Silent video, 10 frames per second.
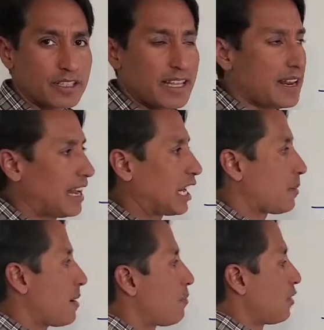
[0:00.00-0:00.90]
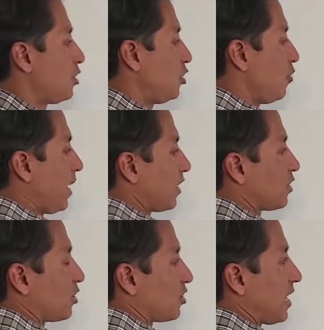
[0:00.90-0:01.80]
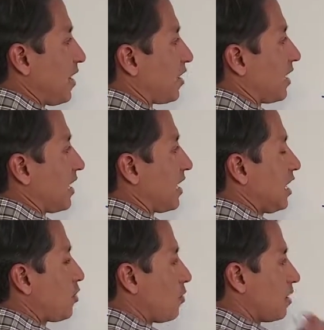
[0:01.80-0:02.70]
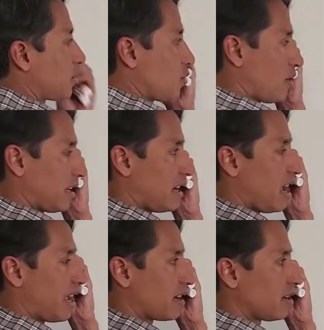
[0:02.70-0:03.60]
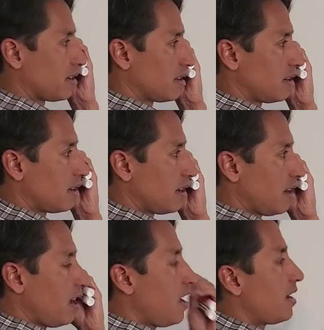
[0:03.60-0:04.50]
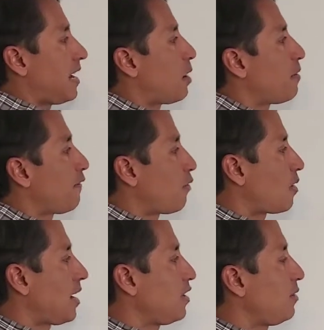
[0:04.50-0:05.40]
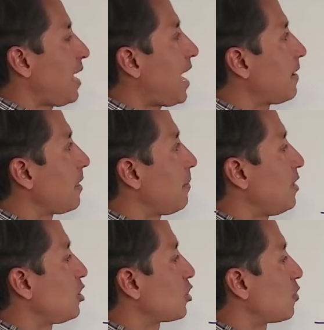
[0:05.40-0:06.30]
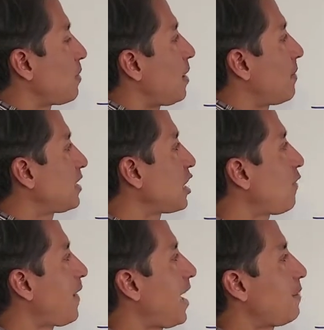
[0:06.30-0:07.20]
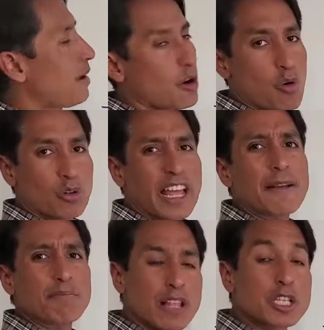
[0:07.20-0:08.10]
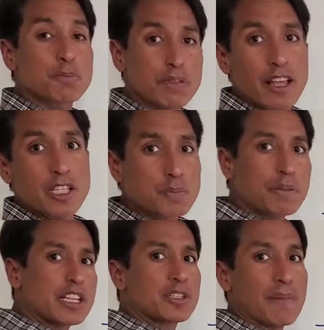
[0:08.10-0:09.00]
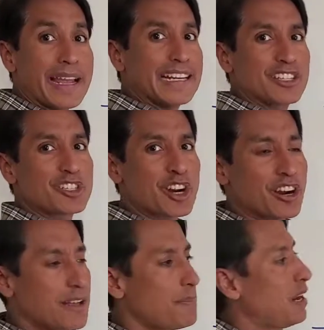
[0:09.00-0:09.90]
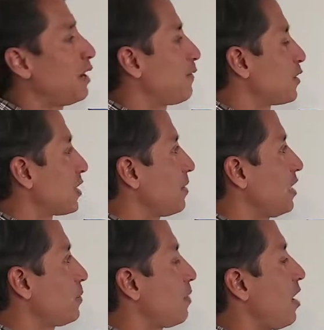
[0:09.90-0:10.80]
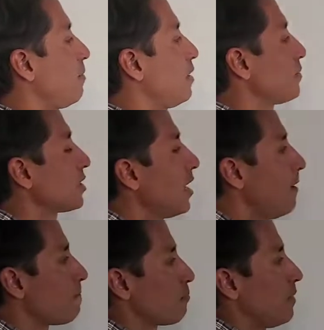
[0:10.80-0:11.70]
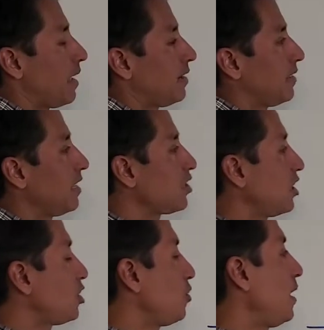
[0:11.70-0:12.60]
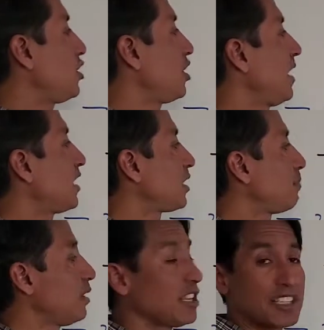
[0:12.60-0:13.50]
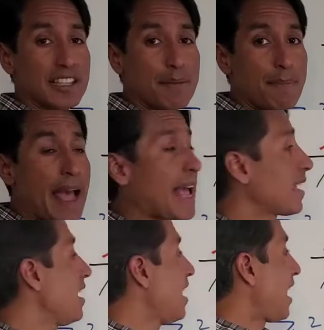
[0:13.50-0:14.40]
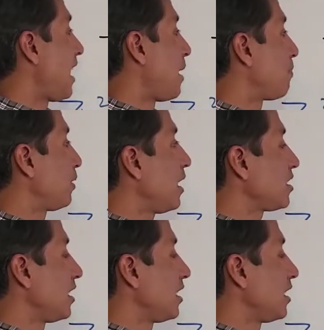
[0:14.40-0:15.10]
it and come up with 2 answers that are going to equal a 29. Now before I do that, let me just remind myself I had my whole like plus minus chart up here for some of these problems. This situation has a plus in the back and a plus